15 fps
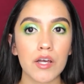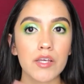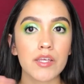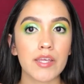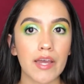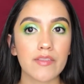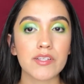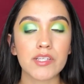
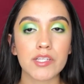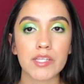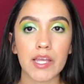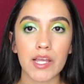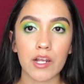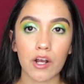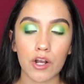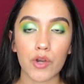yeah, this is like
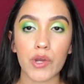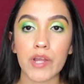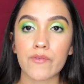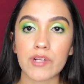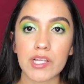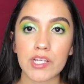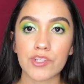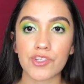an ongoing
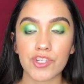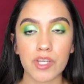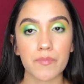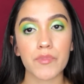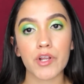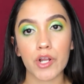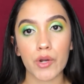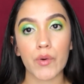relationship.
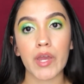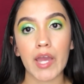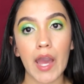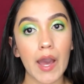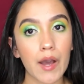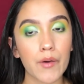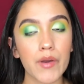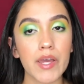They're going
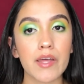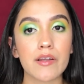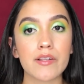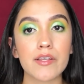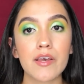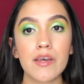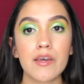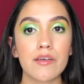out,
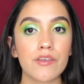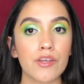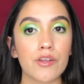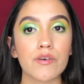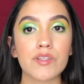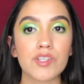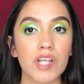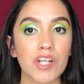and you know,
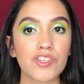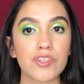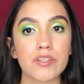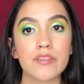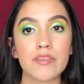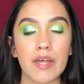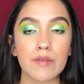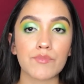it's not
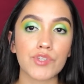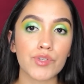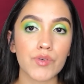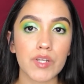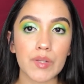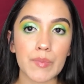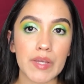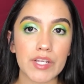just them two
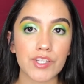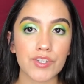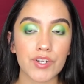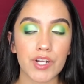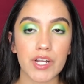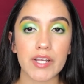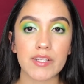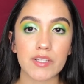in a
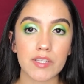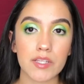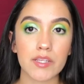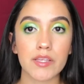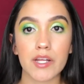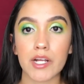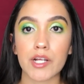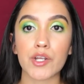picture,
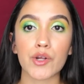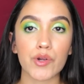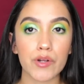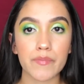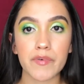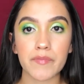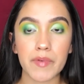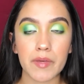they're in a
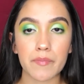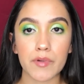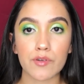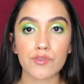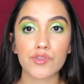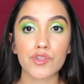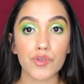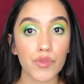group of
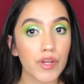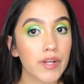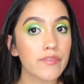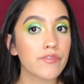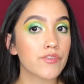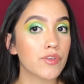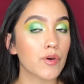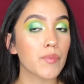people,
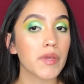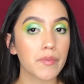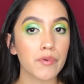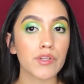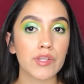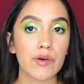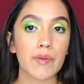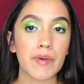so
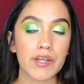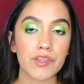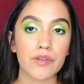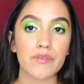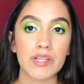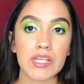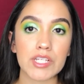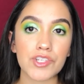people know about their
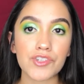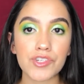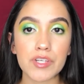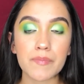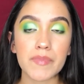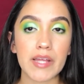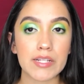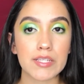relationship.